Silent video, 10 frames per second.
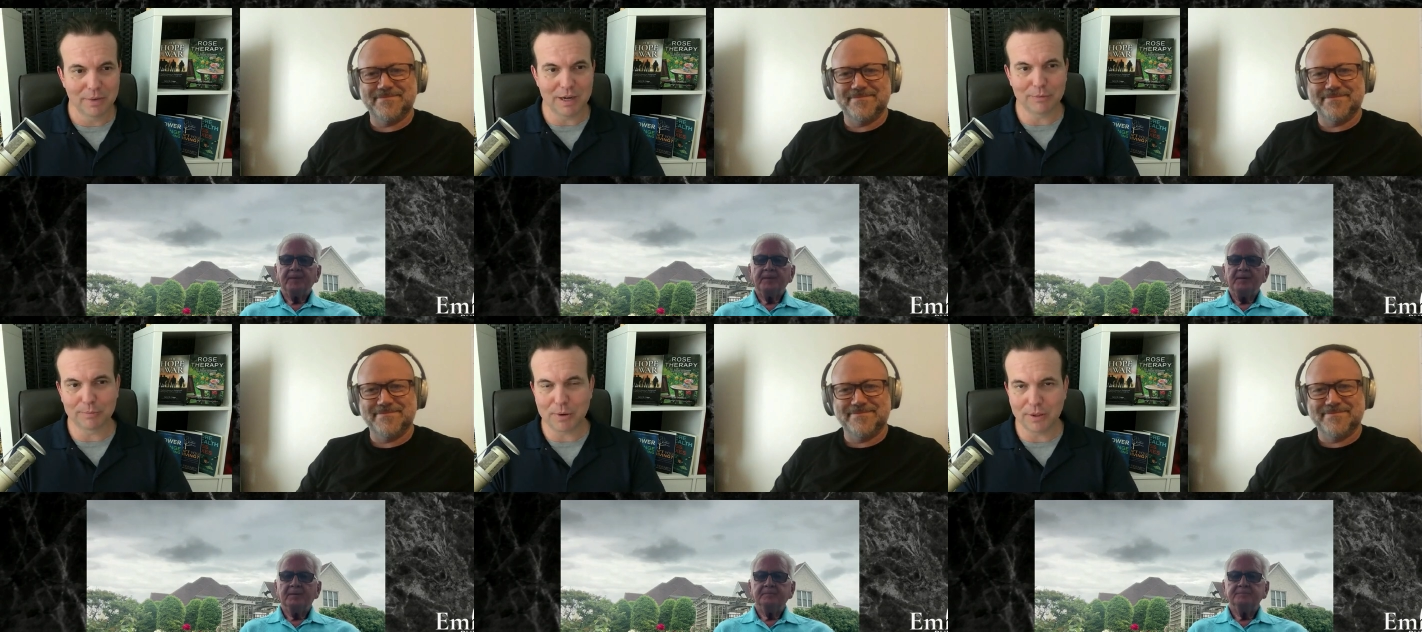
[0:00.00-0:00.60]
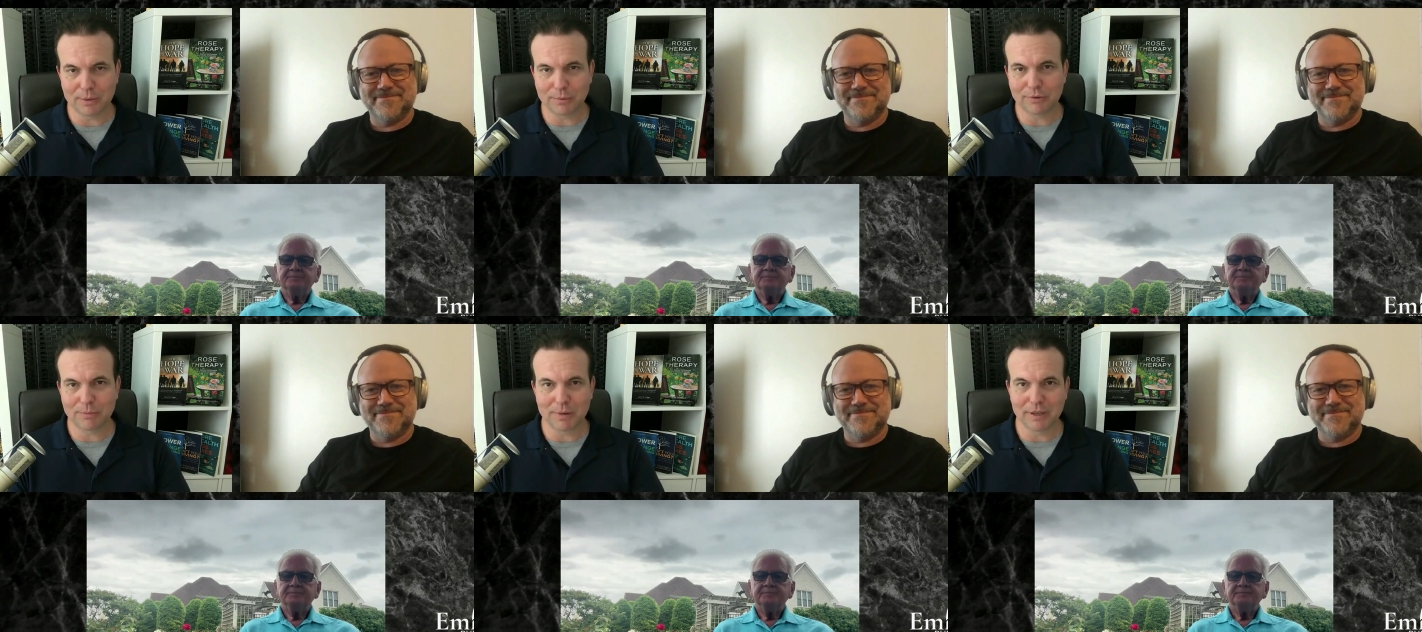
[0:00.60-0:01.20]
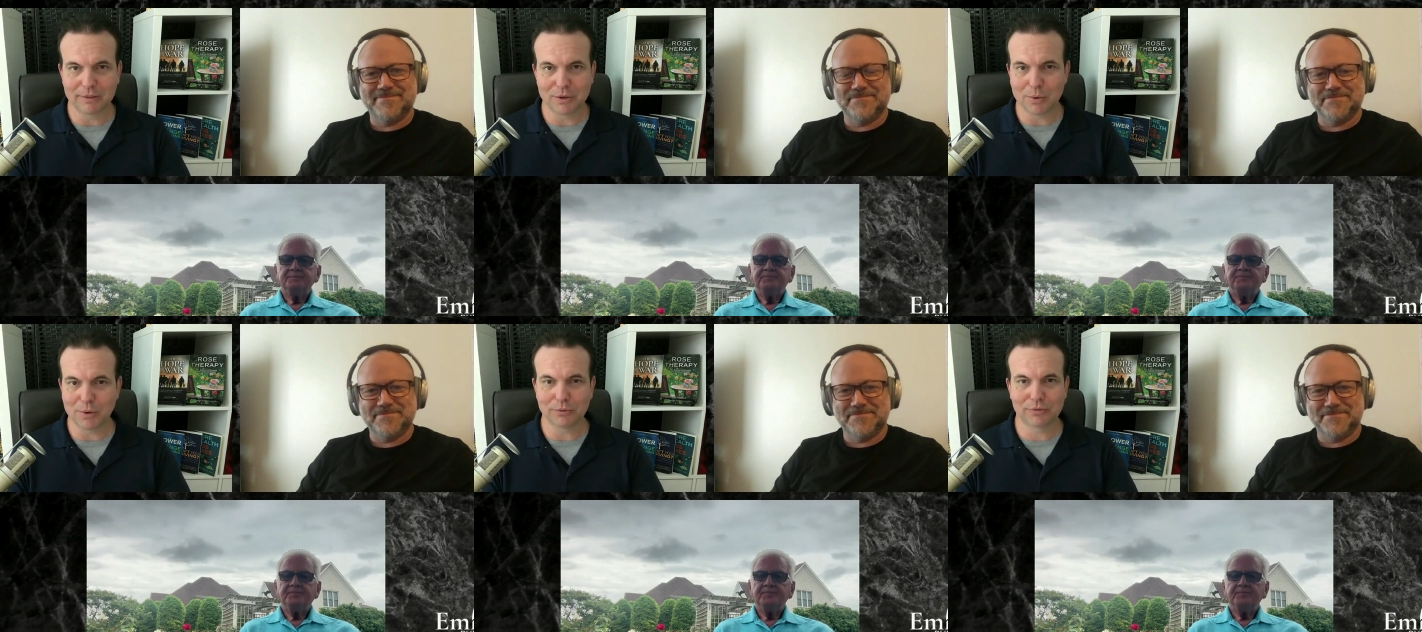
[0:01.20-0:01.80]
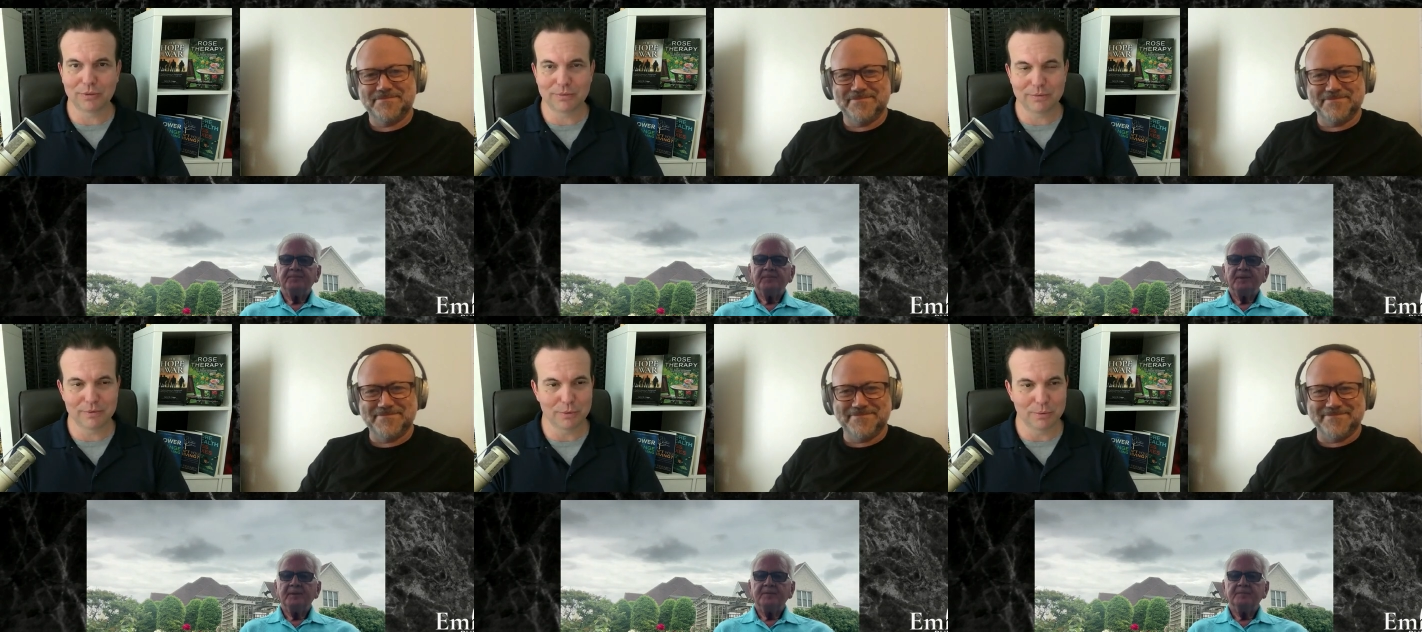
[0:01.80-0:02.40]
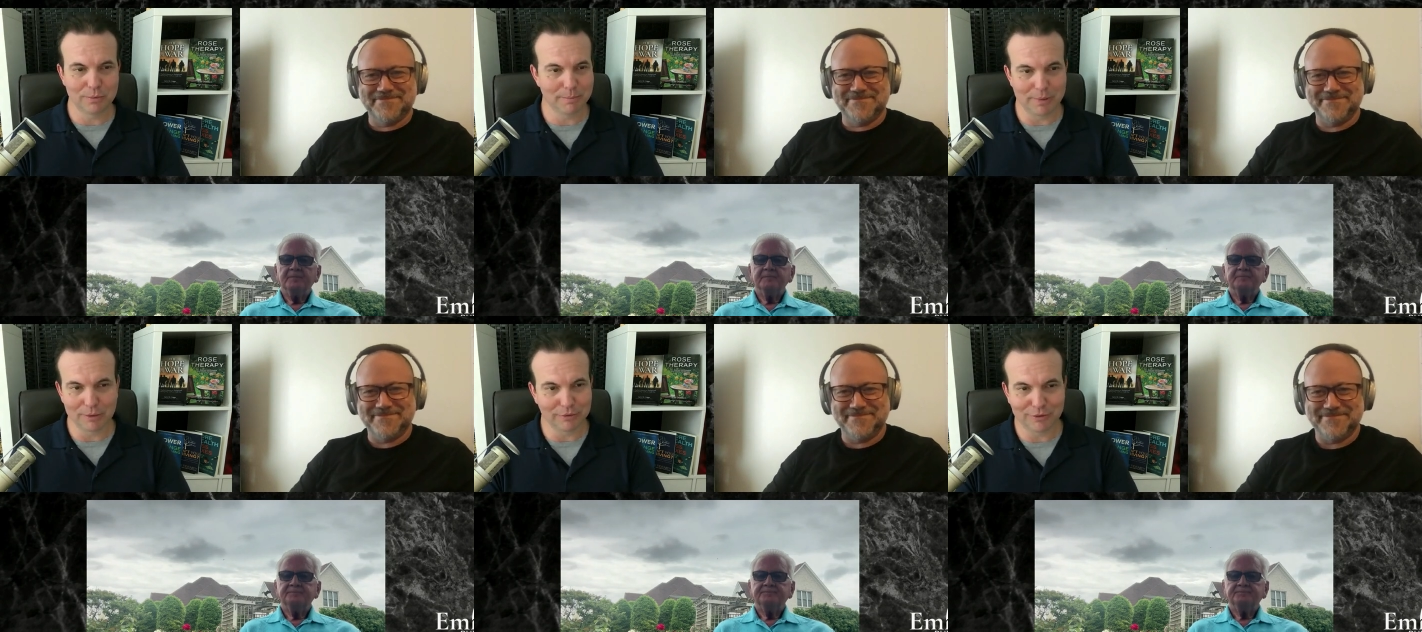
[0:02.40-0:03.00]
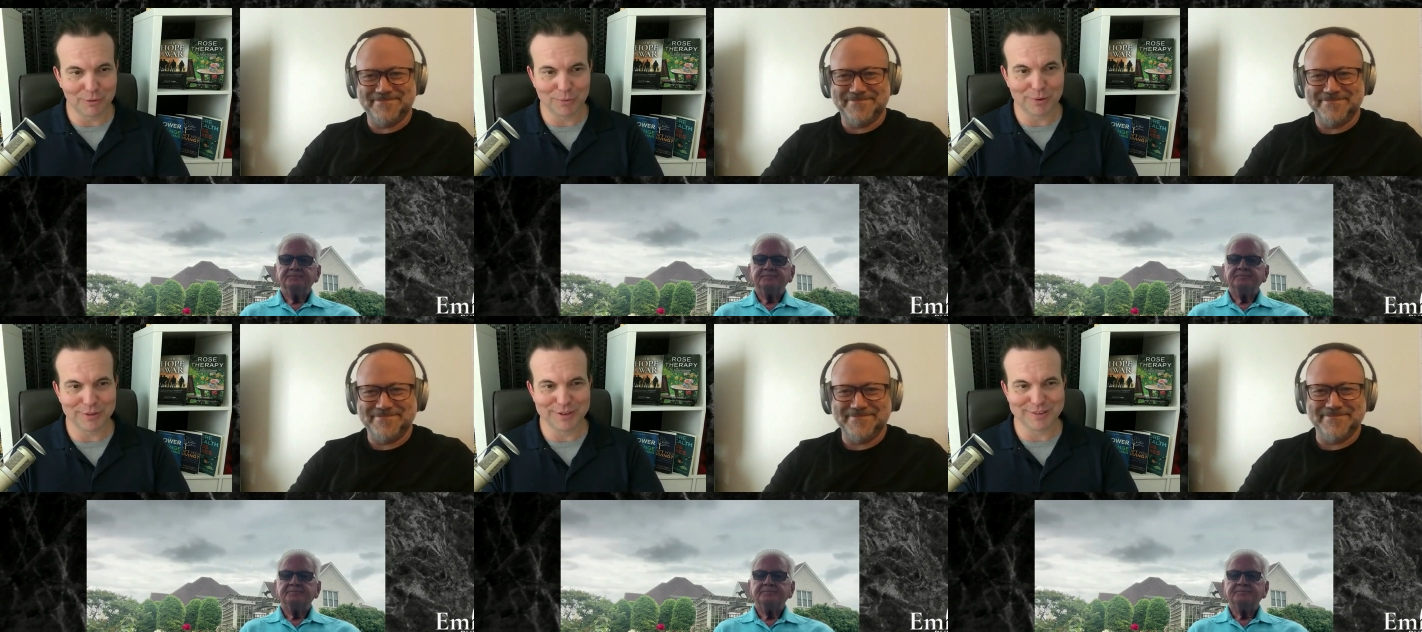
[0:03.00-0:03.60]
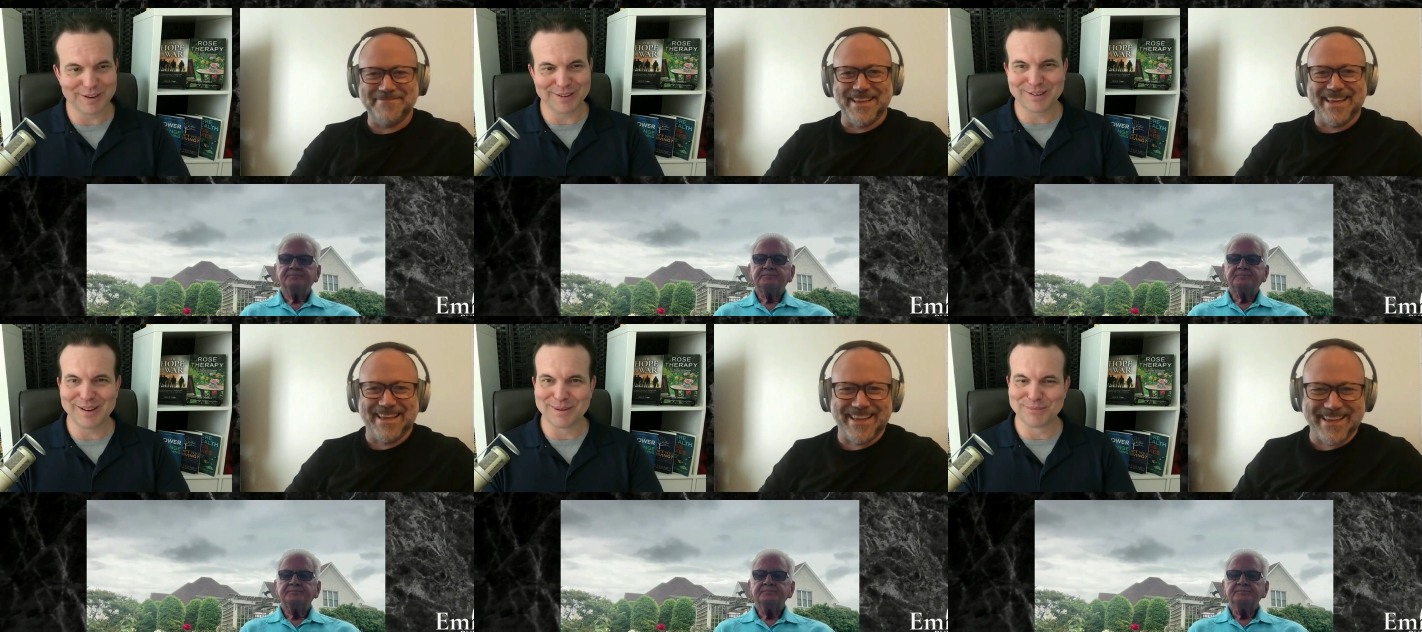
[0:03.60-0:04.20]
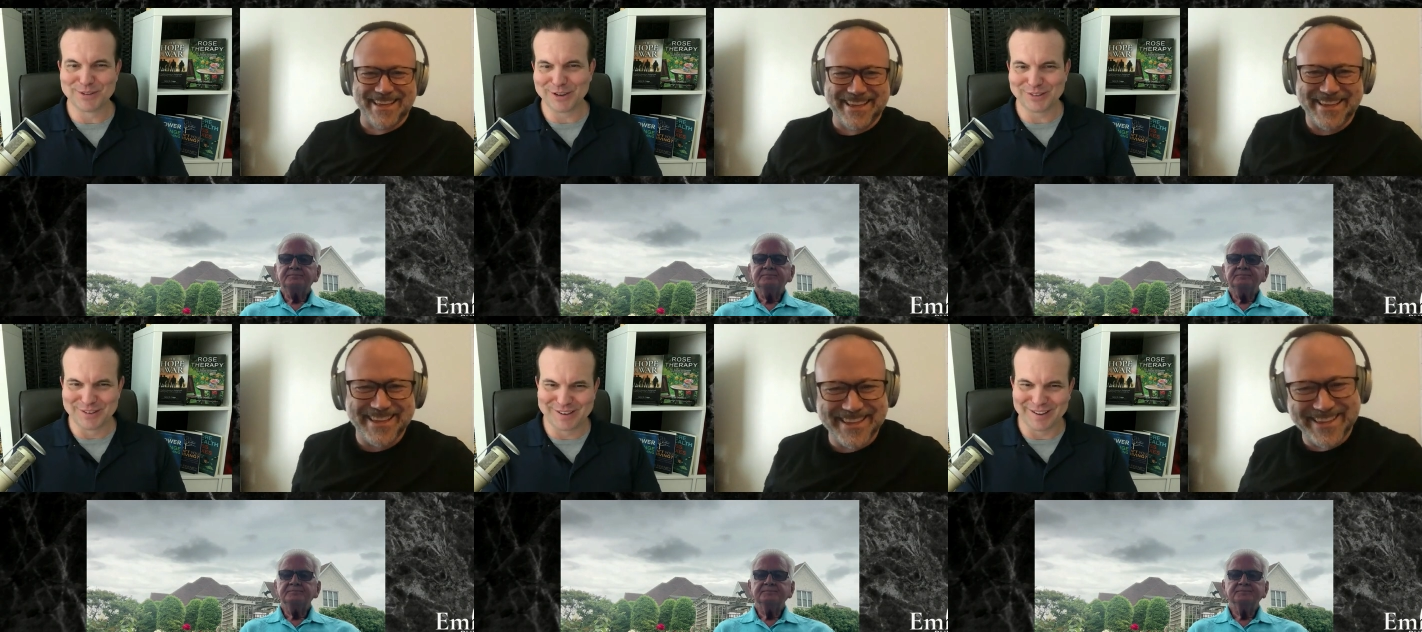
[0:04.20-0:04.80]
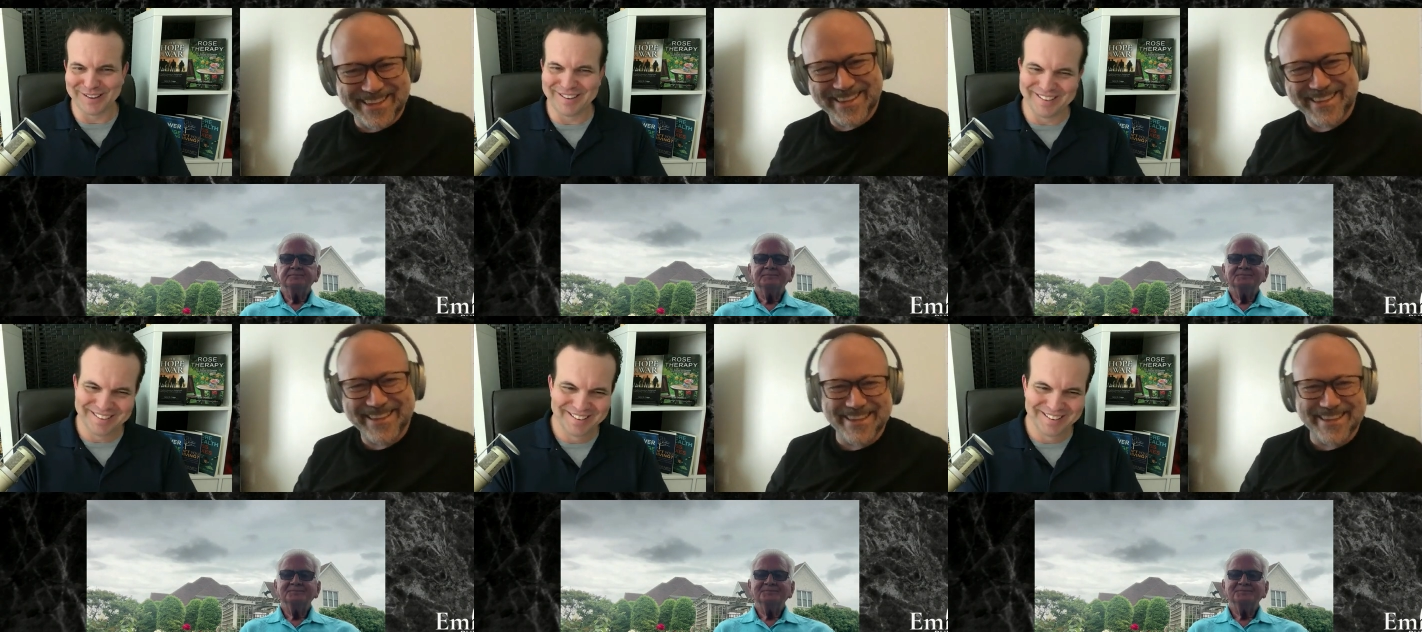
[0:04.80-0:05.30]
Speaker 1: My name is Paul Edwards, my co host, who barely said a word the entire time, Jason Todd.